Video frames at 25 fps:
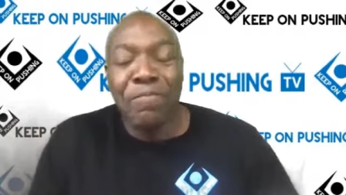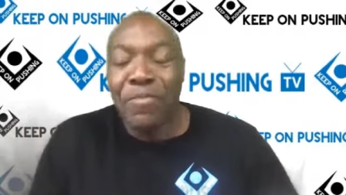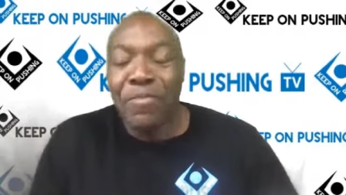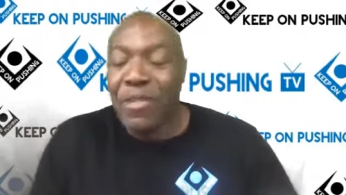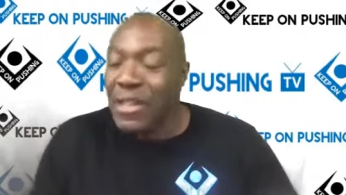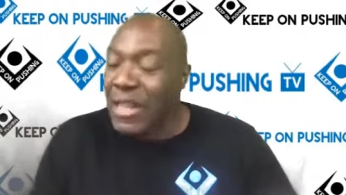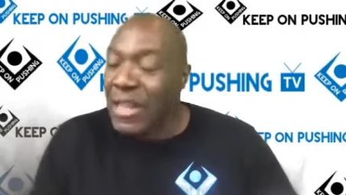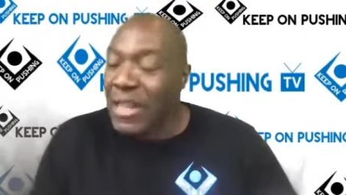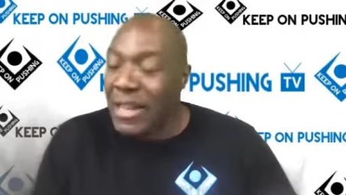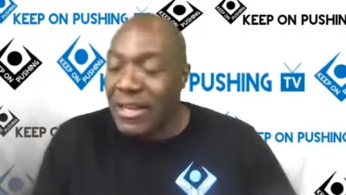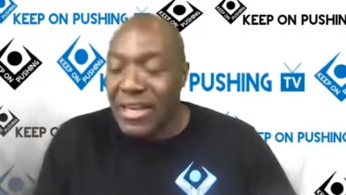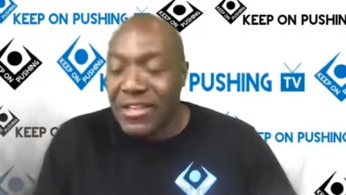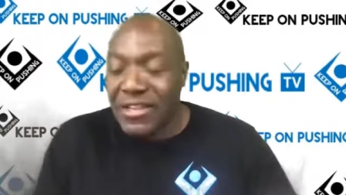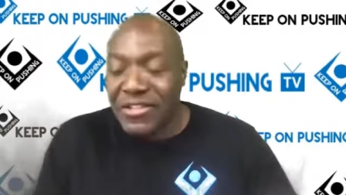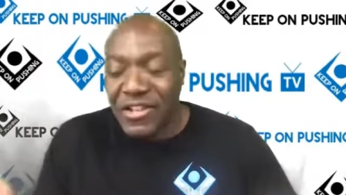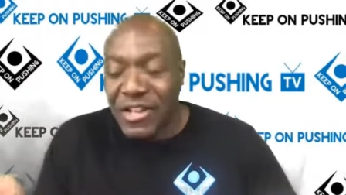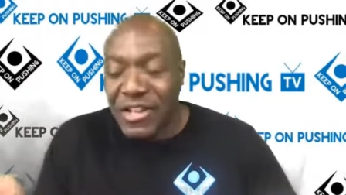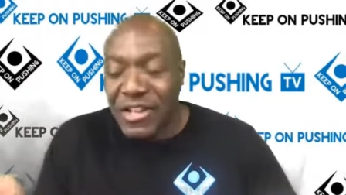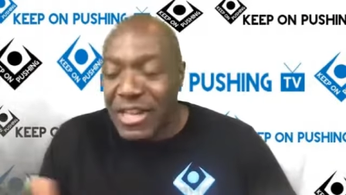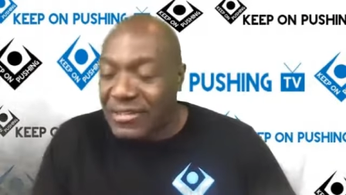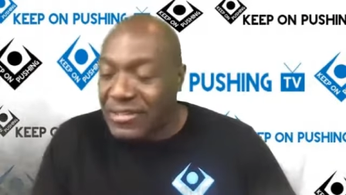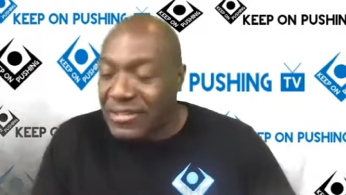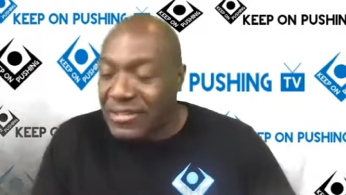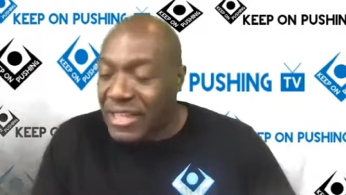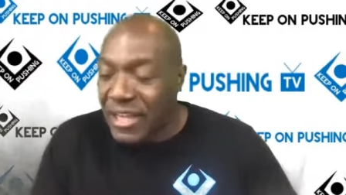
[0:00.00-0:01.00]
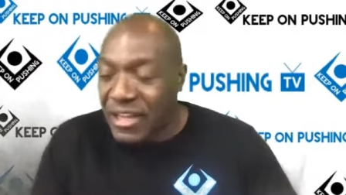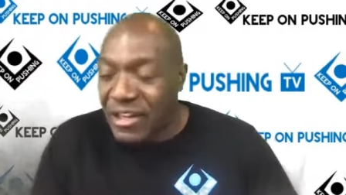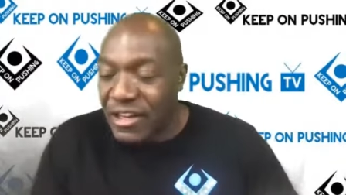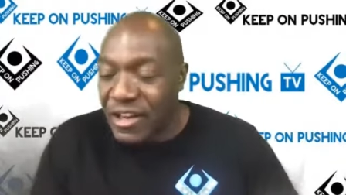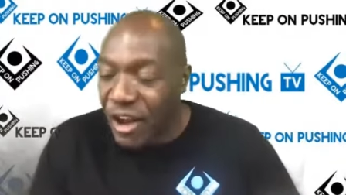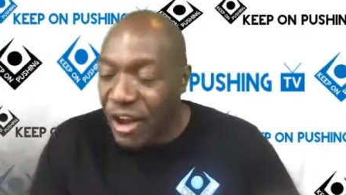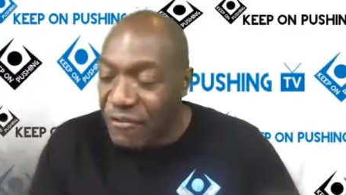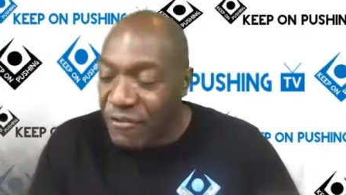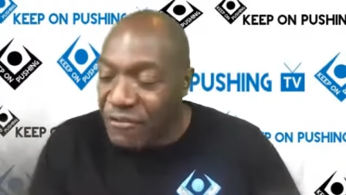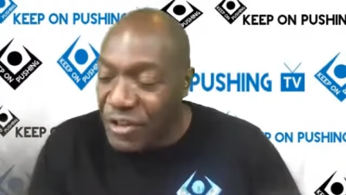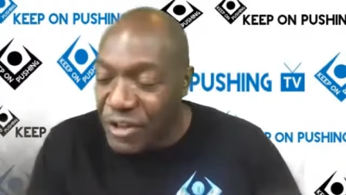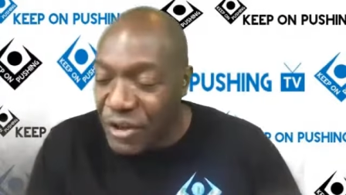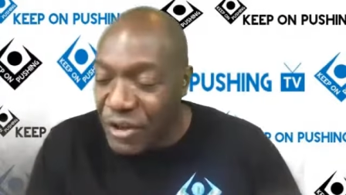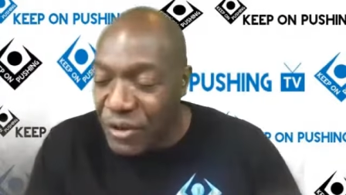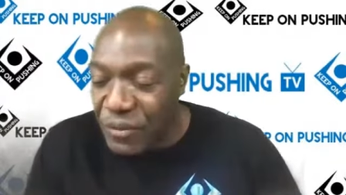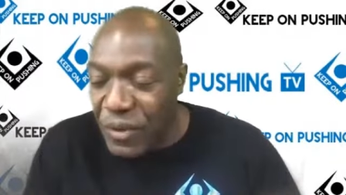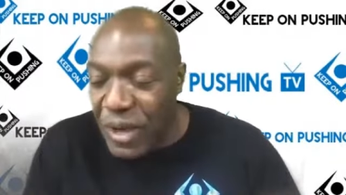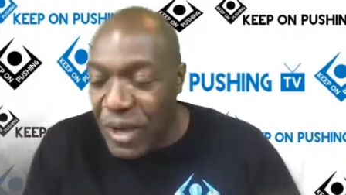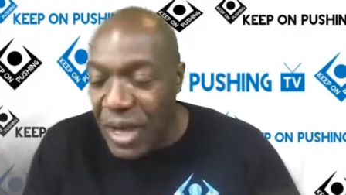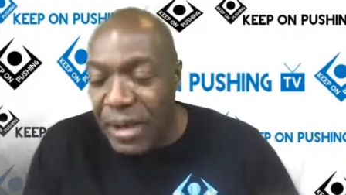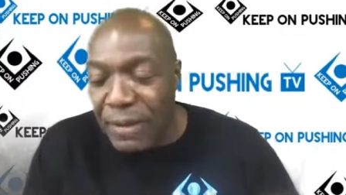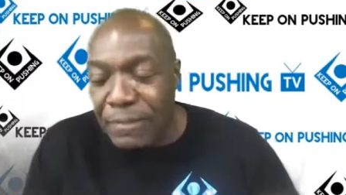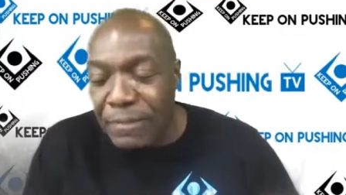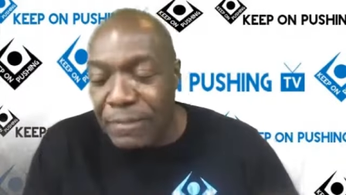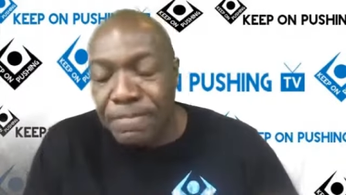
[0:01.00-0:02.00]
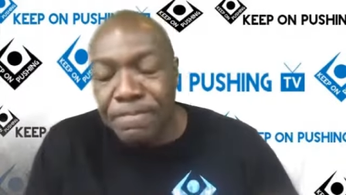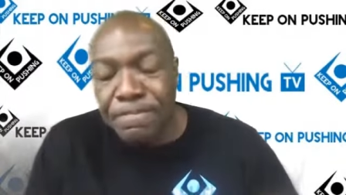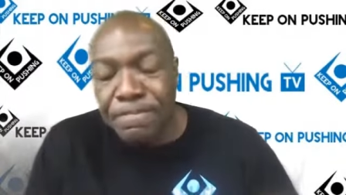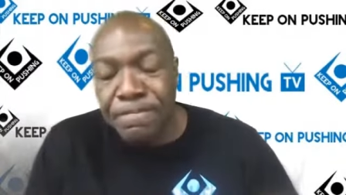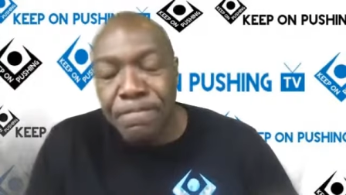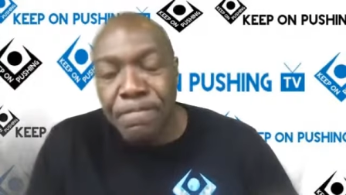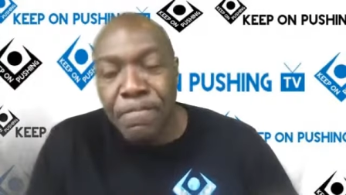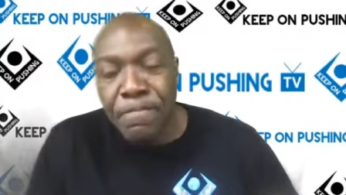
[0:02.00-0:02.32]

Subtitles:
let's kick it off. You know,